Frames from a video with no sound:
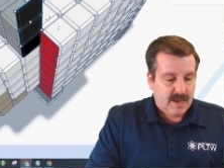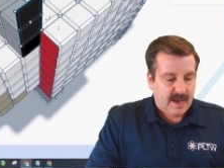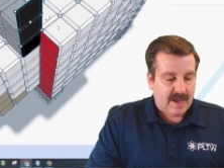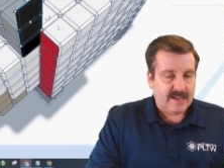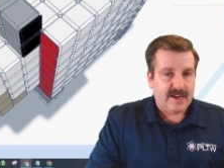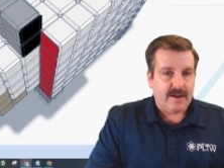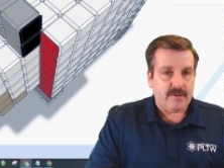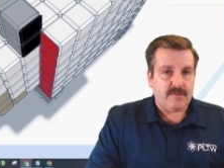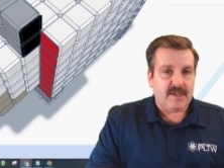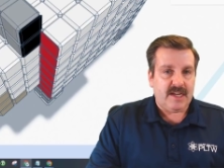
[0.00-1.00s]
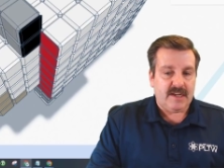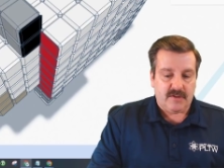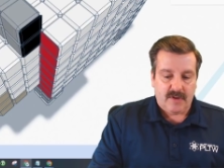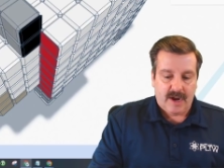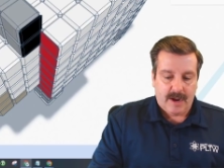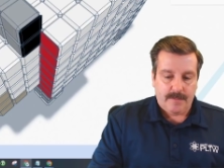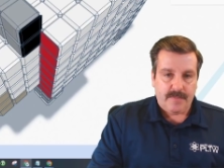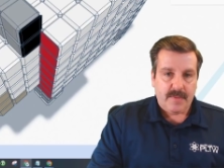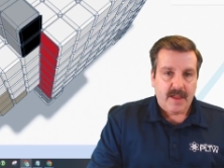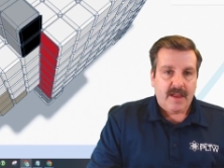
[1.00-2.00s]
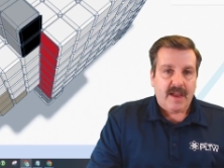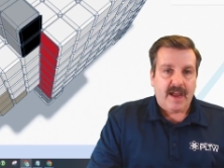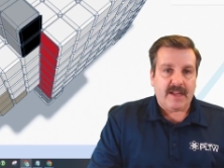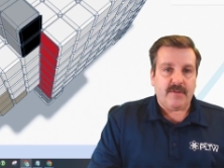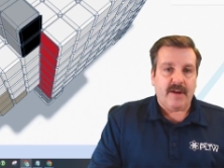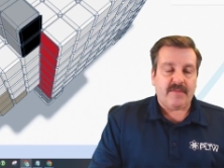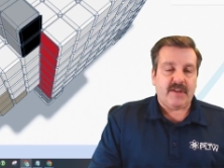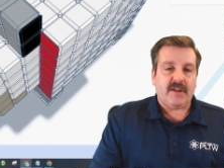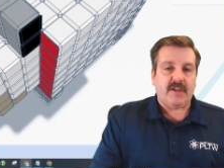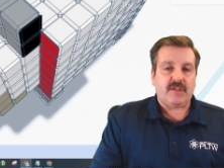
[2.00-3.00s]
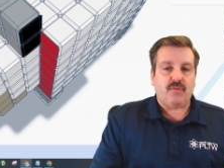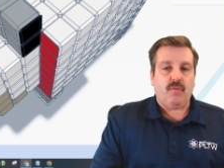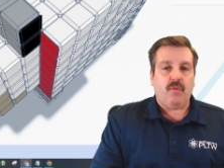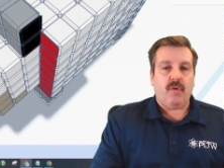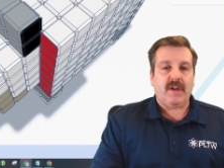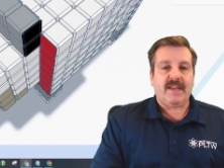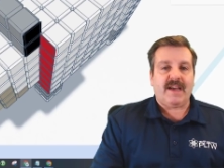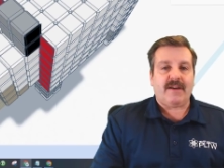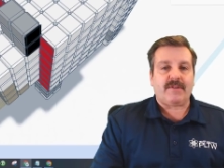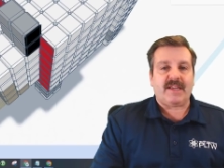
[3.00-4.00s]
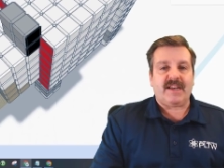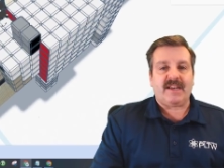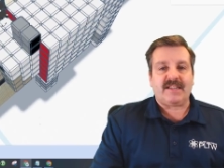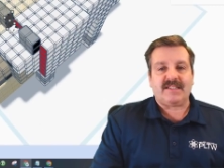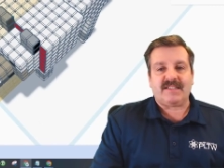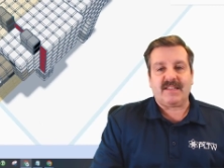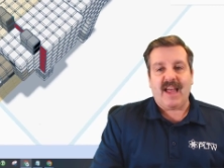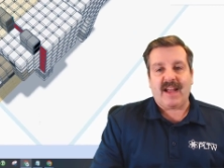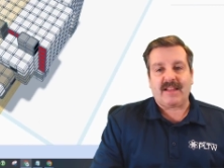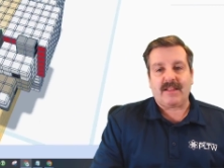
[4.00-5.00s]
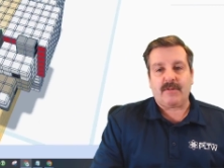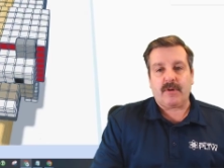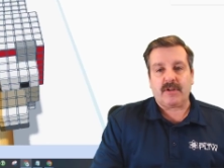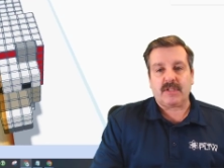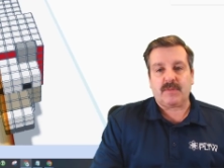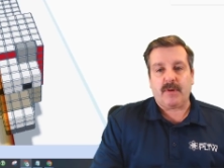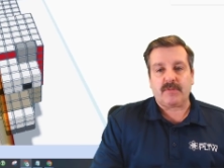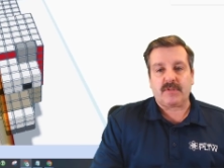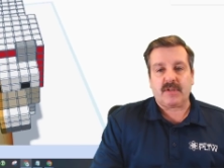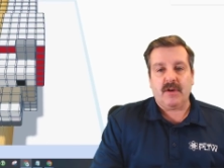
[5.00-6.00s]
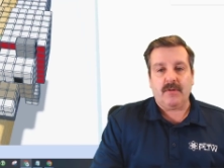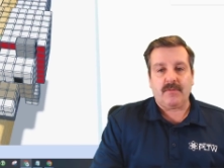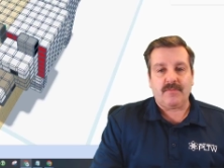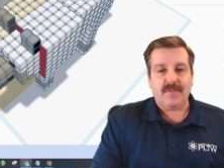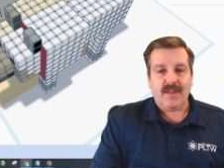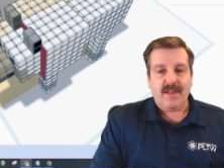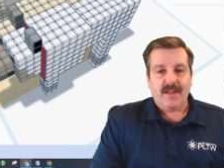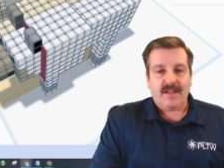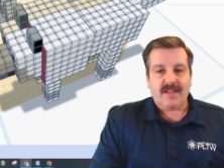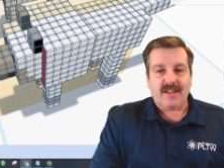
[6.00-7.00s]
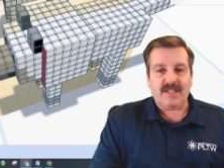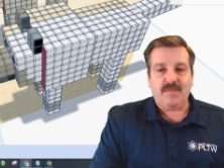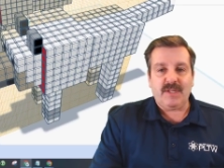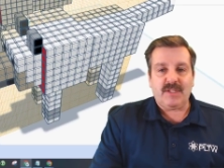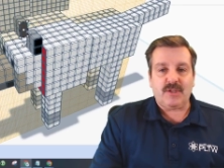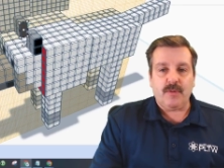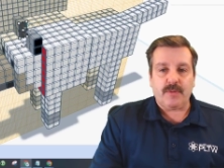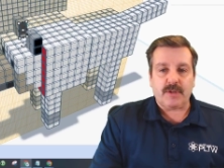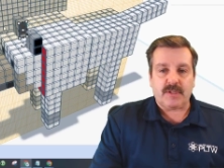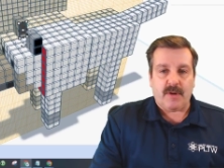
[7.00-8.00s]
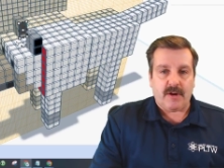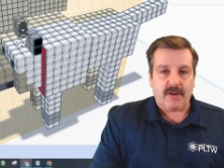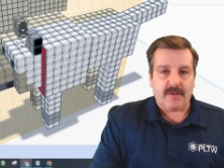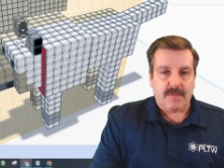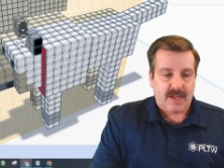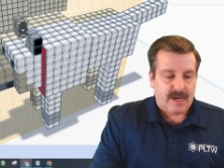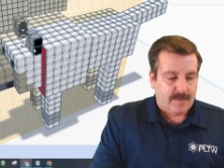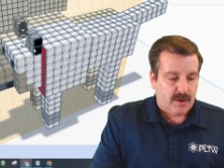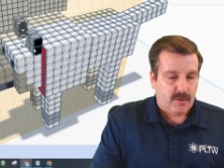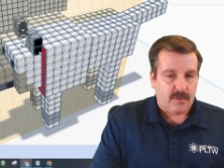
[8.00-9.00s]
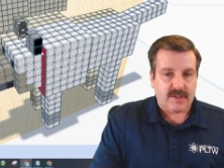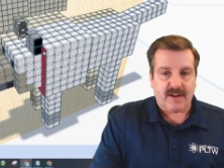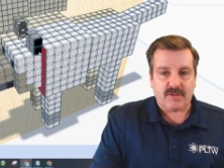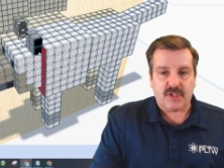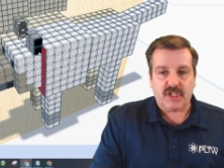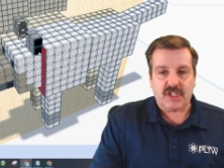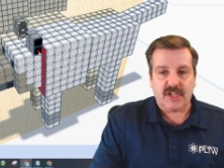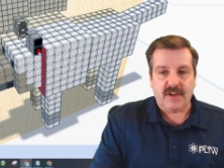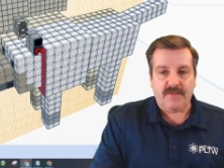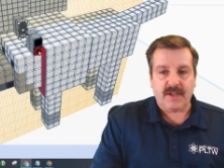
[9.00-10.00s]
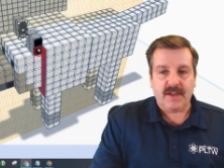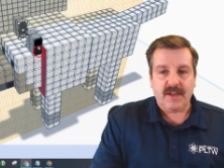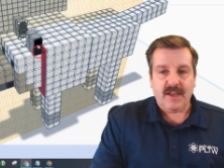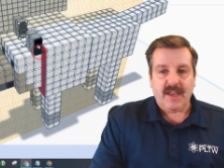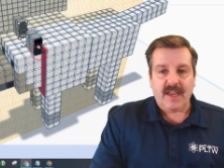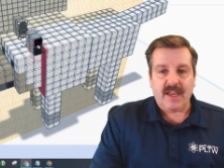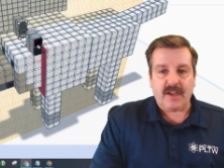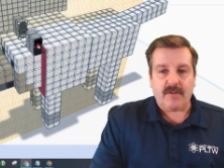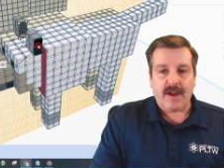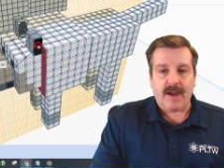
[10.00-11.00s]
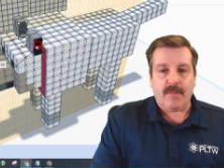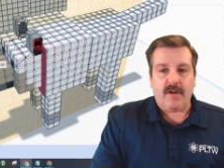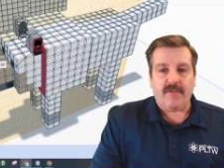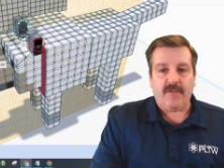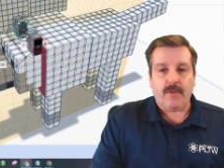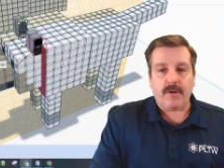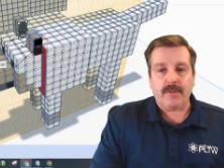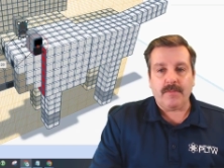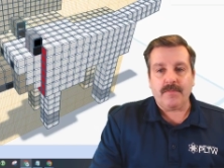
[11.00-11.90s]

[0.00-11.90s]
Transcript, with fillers: I can now do D to drop. I do have to nudge one down to get it exactly where it's supposed to go. Let's be super smart, and I'm going to hold down shift and grab all four.